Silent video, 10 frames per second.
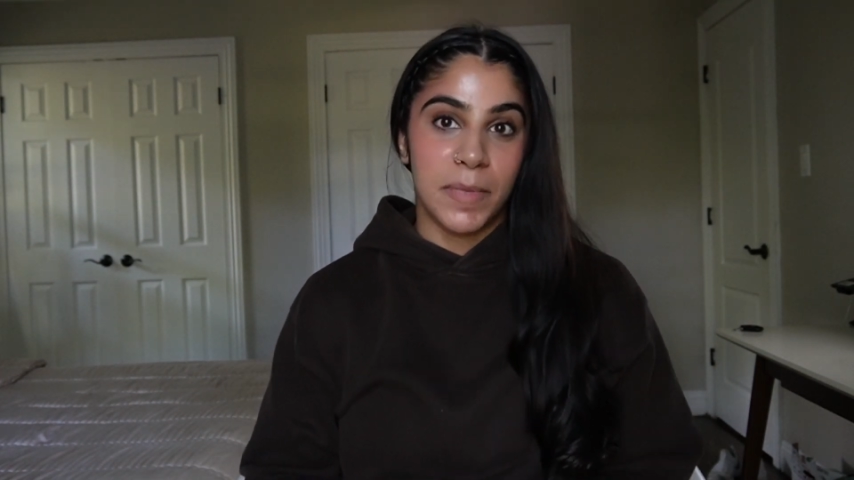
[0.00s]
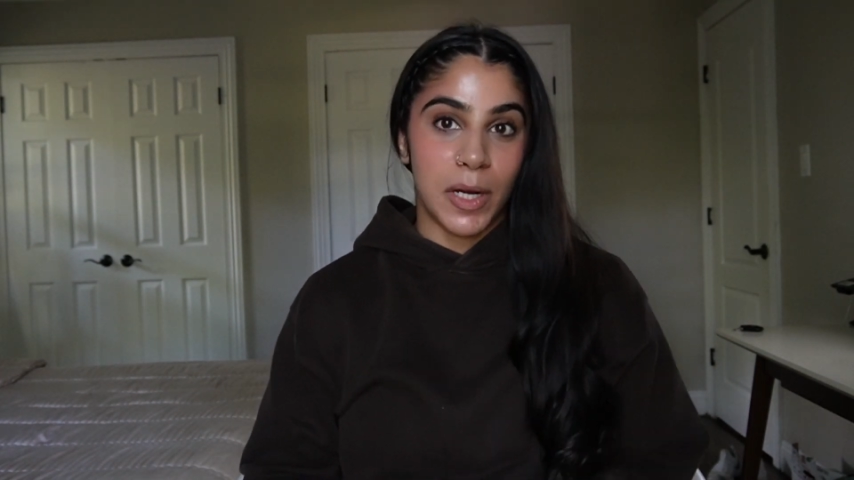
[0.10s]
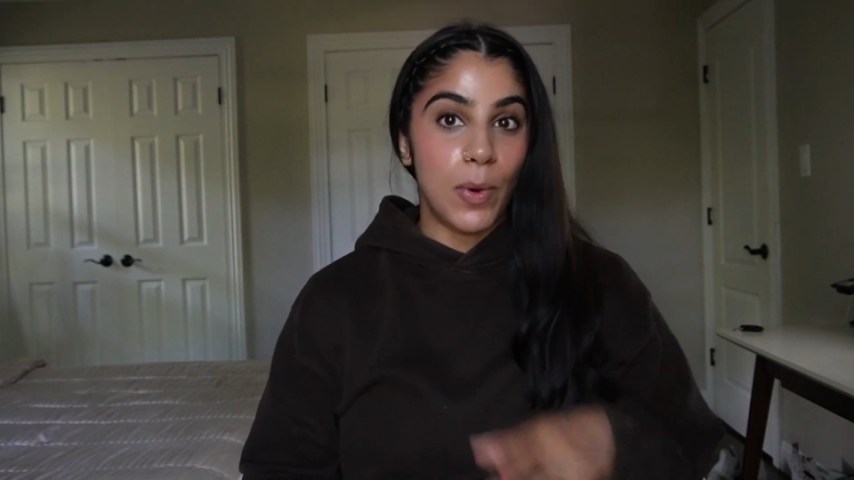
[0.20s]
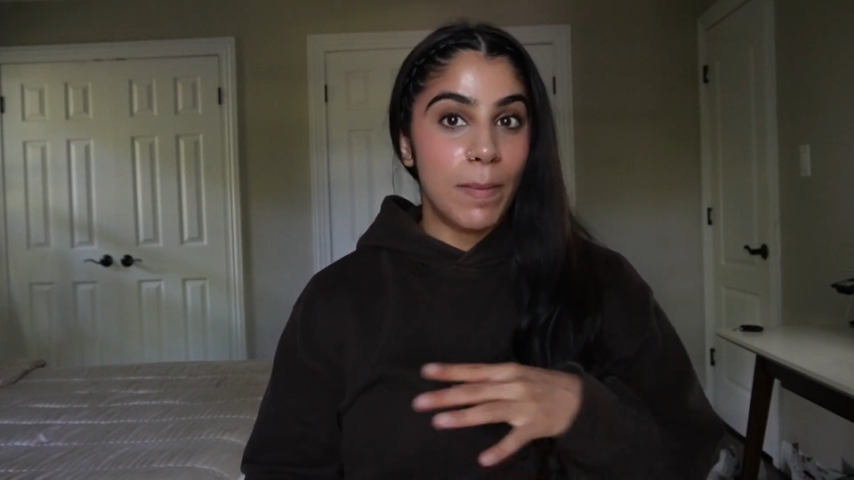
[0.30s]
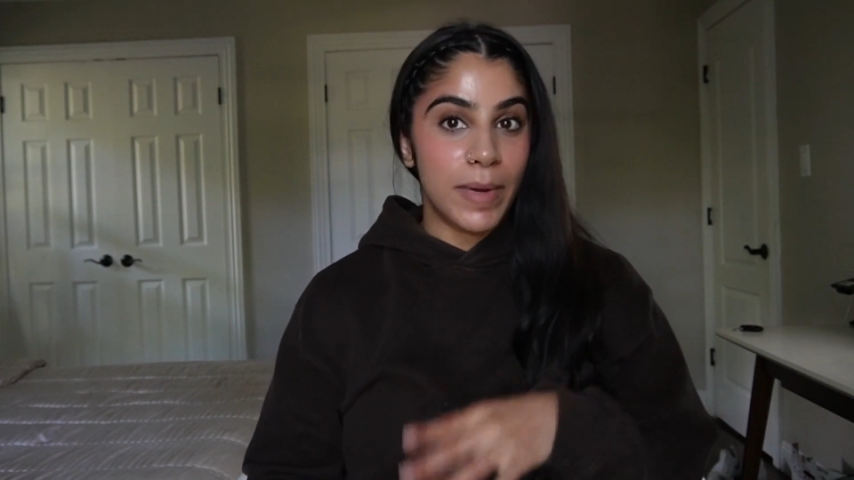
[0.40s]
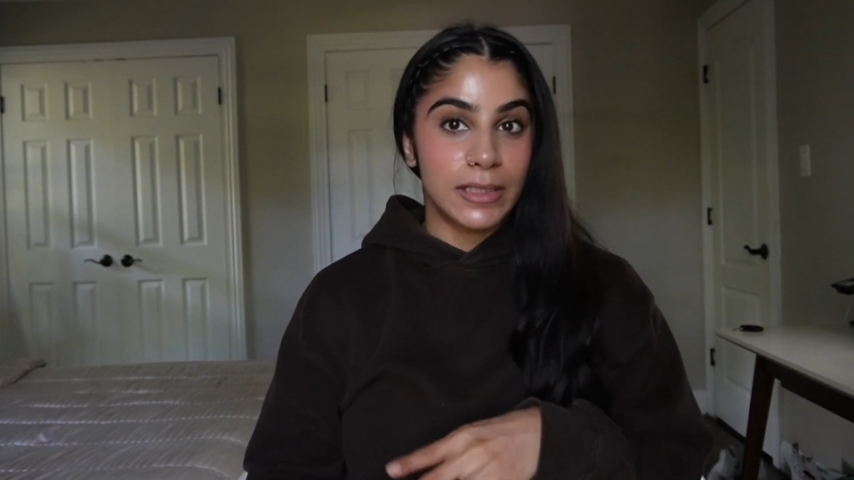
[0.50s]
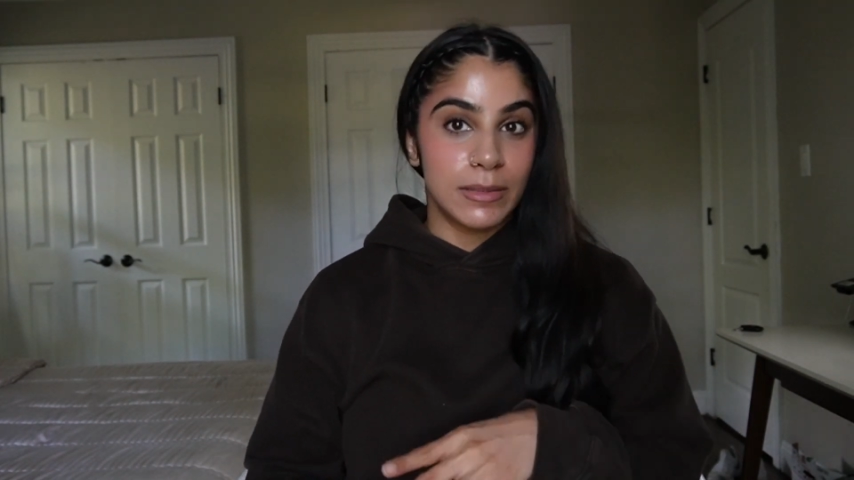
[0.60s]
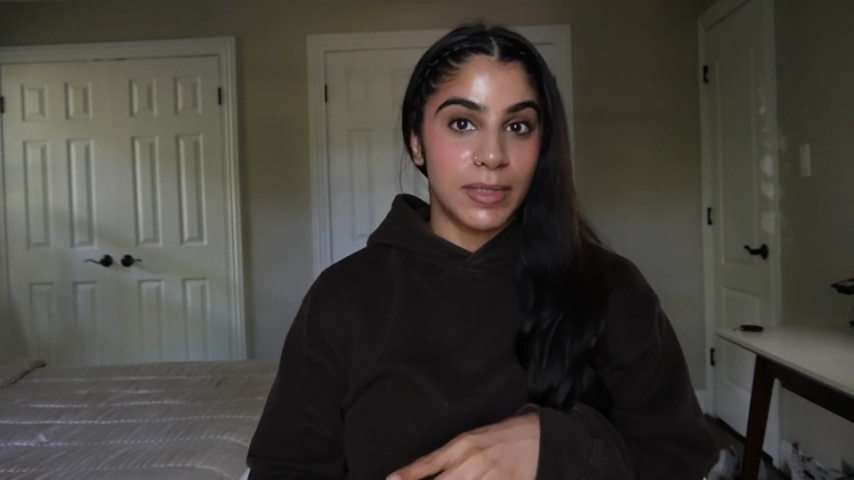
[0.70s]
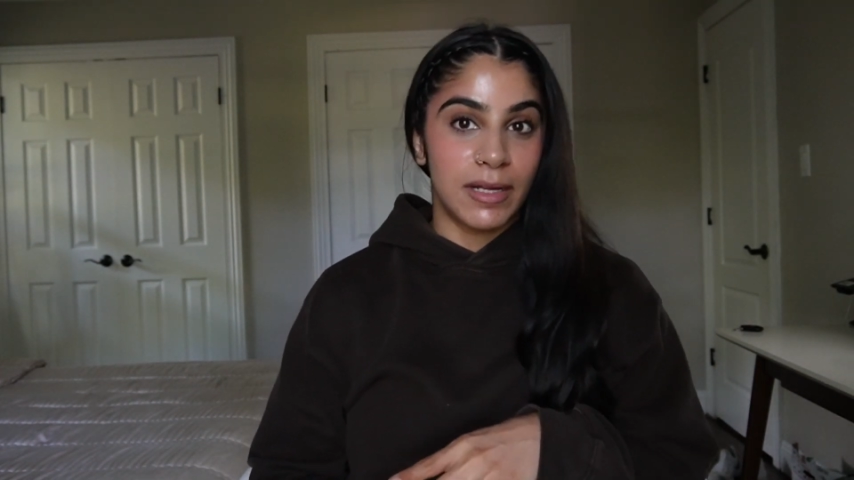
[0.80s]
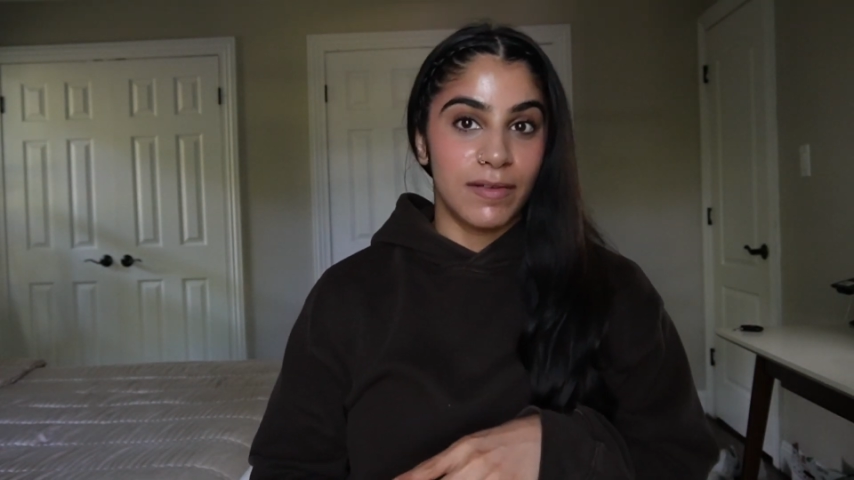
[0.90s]
but I went back to
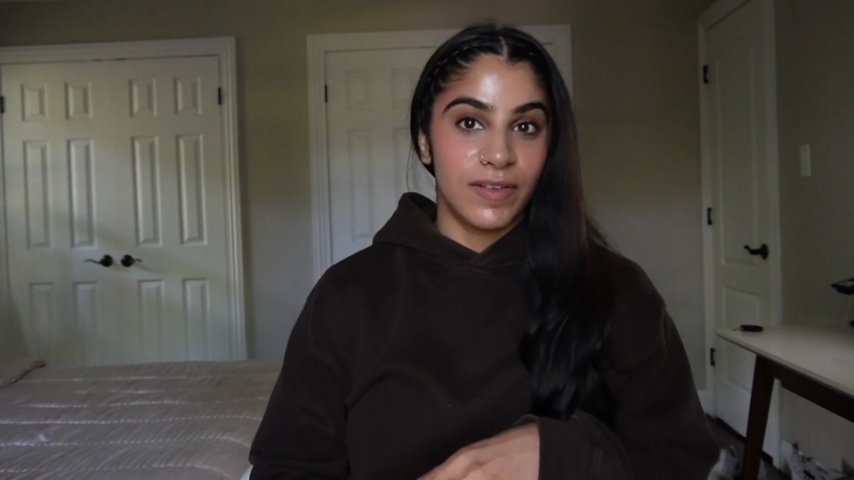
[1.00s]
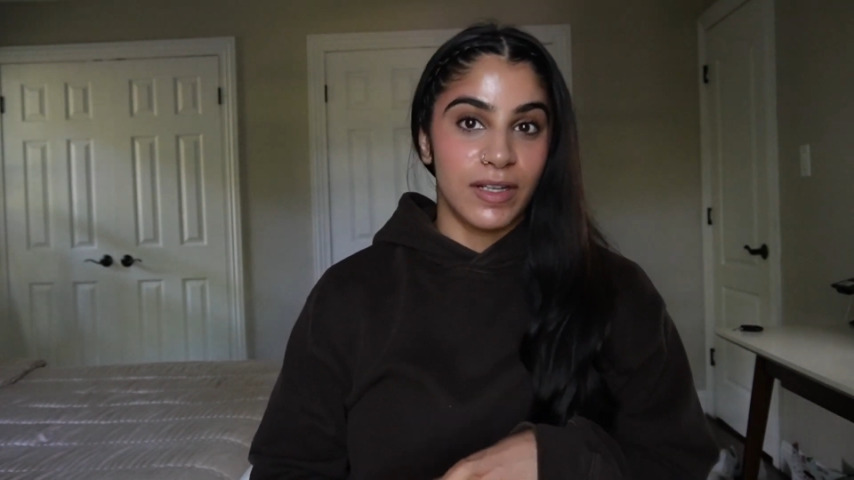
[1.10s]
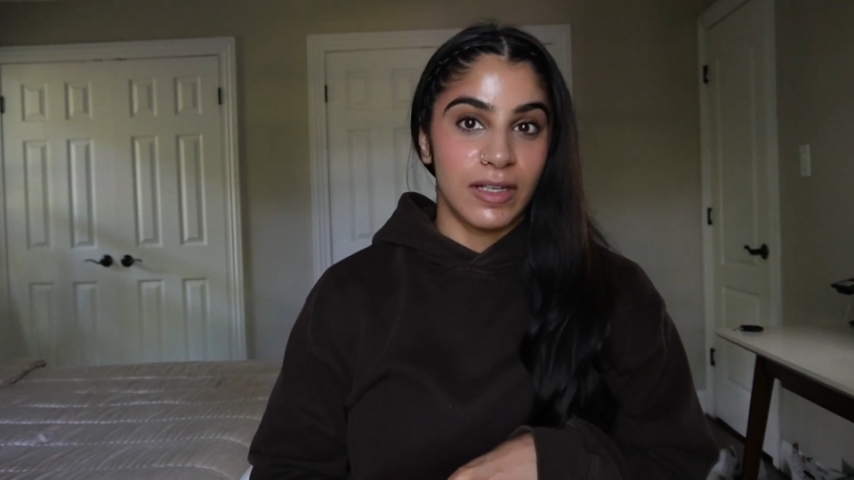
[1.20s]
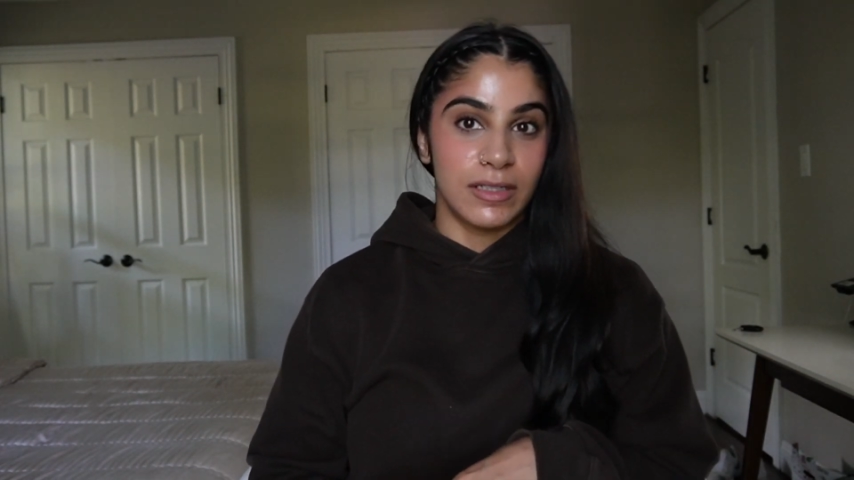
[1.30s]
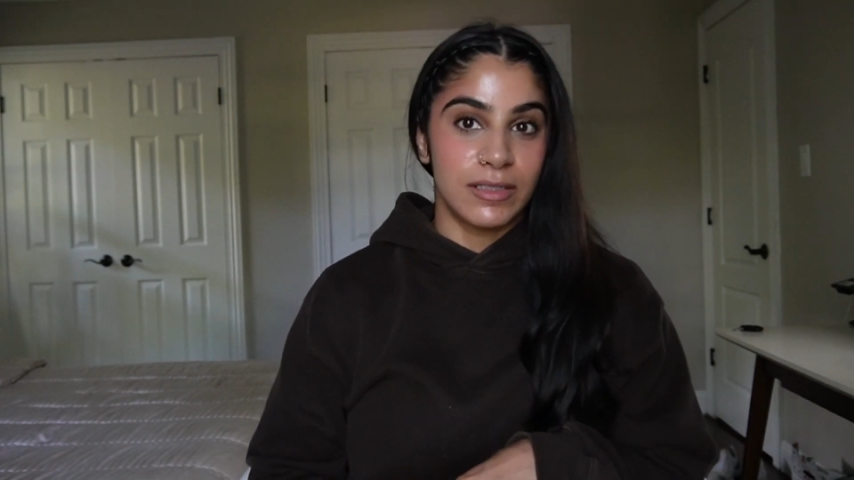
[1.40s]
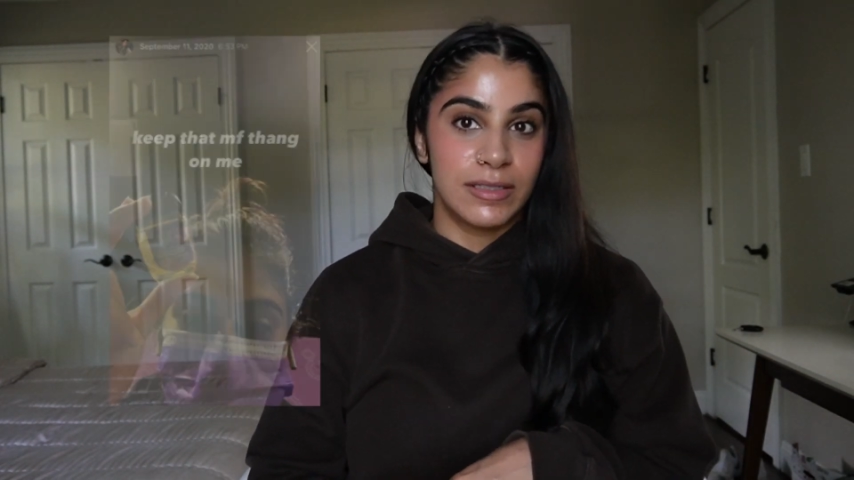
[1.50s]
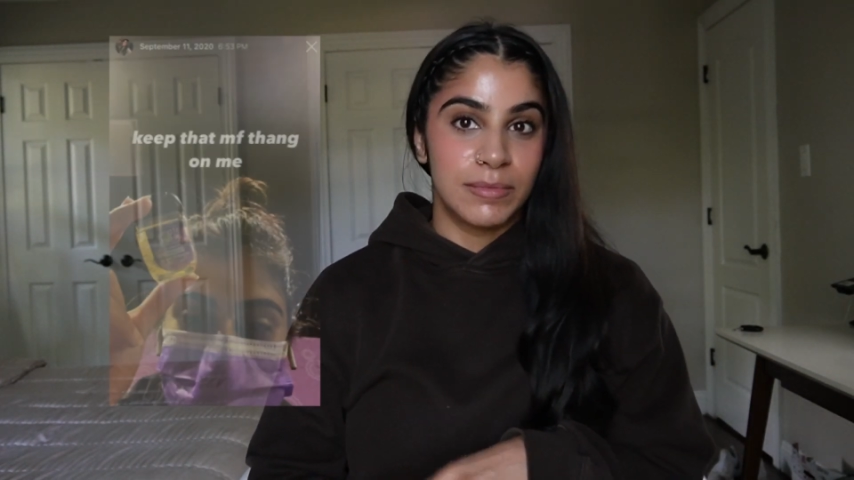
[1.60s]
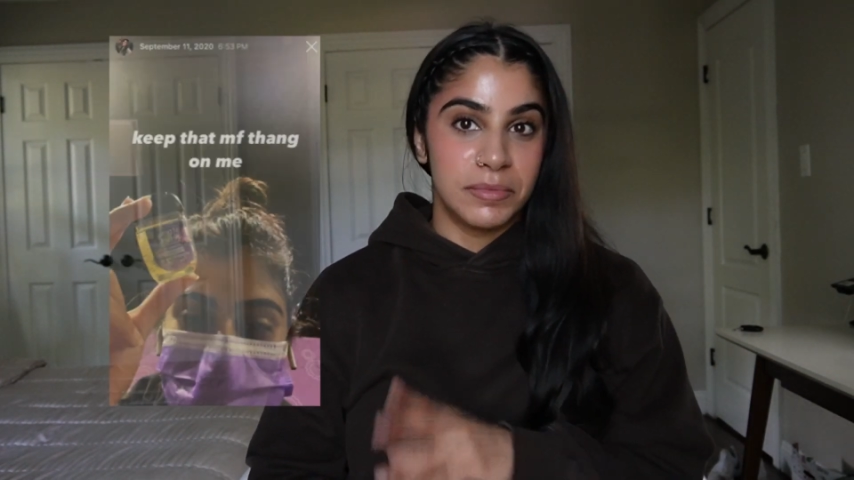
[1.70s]
Planet Fitness,